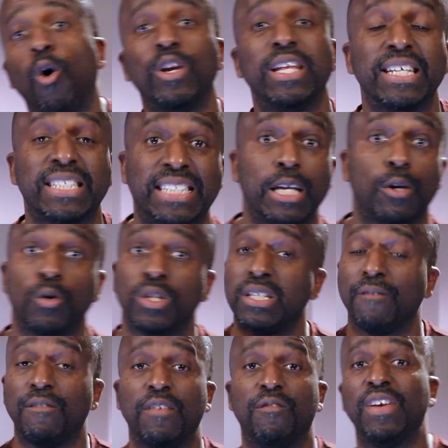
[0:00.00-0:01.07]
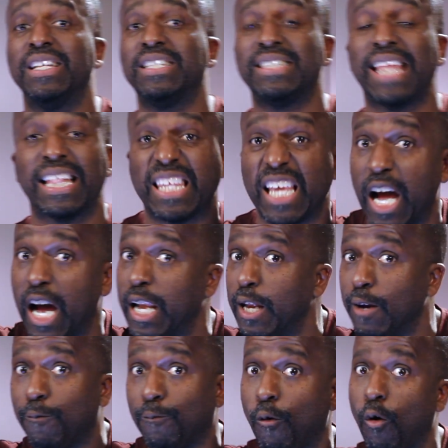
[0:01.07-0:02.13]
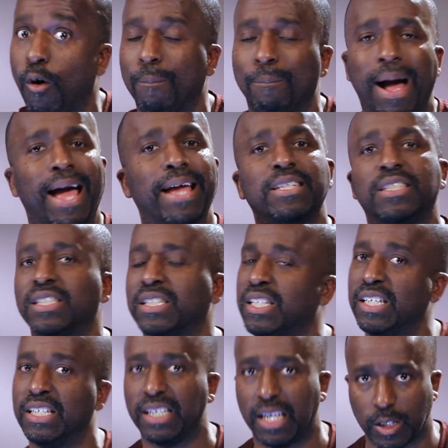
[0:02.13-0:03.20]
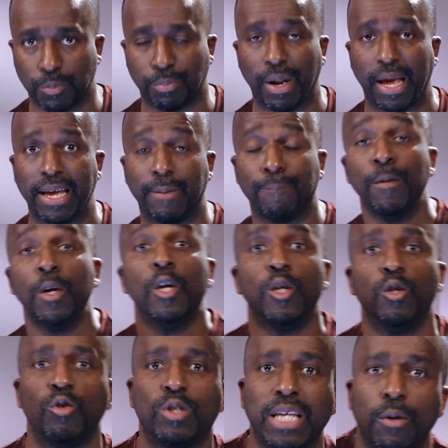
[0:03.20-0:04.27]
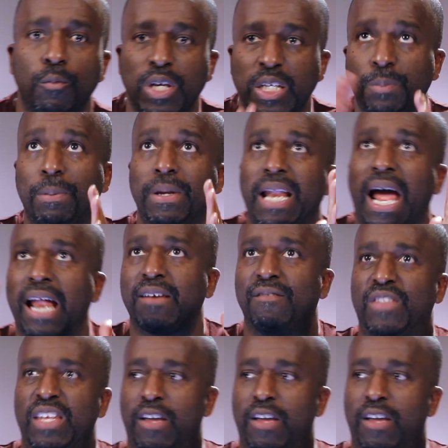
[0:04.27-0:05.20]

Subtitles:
Only a sequence of events that the uninformed mind just couldn't explain. You see, we spin out of